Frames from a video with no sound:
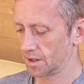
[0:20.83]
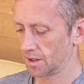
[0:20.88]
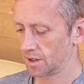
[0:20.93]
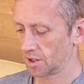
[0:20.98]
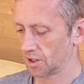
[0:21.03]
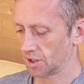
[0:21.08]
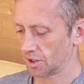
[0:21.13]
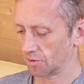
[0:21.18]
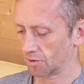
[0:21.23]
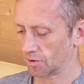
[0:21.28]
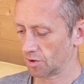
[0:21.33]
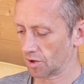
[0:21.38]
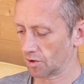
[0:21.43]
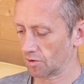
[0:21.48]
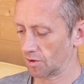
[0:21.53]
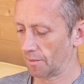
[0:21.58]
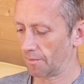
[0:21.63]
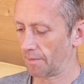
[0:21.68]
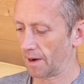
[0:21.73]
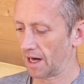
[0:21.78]
So we're going to
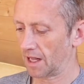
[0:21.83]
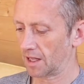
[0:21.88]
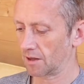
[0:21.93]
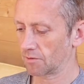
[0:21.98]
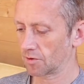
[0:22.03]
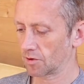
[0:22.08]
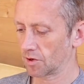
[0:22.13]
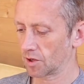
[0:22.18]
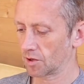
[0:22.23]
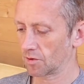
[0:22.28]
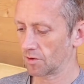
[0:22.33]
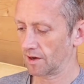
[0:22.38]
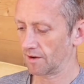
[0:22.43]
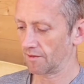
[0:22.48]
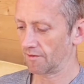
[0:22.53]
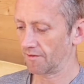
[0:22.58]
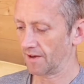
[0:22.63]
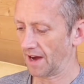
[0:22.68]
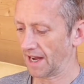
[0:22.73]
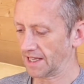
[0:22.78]
go in battle. We're going to go and
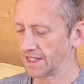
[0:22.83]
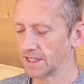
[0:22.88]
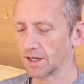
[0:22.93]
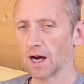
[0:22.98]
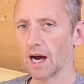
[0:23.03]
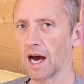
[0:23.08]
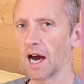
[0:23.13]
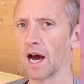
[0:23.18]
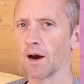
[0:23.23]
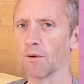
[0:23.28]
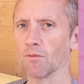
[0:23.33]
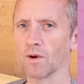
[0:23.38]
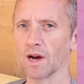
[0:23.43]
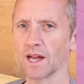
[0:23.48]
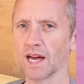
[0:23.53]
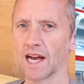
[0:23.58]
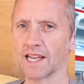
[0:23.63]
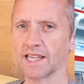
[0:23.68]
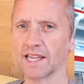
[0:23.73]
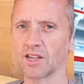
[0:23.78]
invite. Uh, wait,
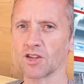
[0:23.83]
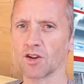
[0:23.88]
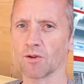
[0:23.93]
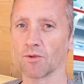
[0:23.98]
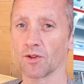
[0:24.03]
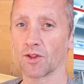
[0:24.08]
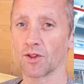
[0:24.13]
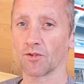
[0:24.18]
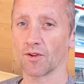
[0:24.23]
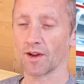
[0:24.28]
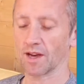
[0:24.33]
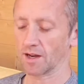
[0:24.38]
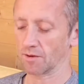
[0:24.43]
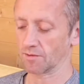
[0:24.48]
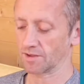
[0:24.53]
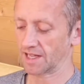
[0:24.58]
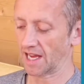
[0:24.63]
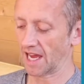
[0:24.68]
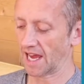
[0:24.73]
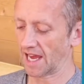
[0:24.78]
I did do it with three. It
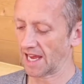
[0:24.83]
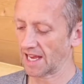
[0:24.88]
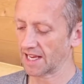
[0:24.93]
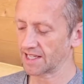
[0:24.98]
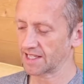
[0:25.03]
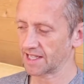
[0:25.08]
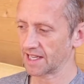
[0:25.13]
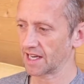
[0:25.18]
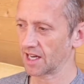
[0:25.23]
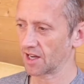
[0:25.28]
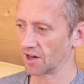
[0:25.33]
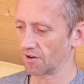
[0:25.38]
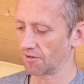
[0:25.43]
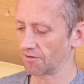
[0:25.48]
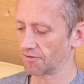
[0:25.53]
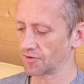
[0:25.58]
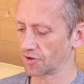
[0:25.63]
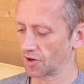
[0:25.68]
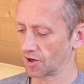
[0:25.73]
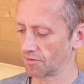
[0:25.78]
was easy
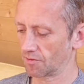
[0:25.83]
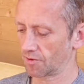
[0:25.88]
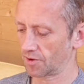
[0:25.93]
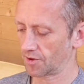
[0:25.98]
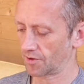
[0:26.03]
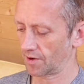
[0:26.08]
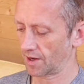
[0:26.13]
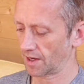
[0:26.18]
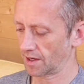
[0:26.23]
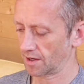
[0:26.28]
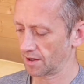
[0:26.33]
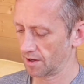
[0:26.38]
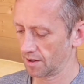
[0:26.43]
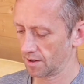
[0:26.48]
enough doing it with three.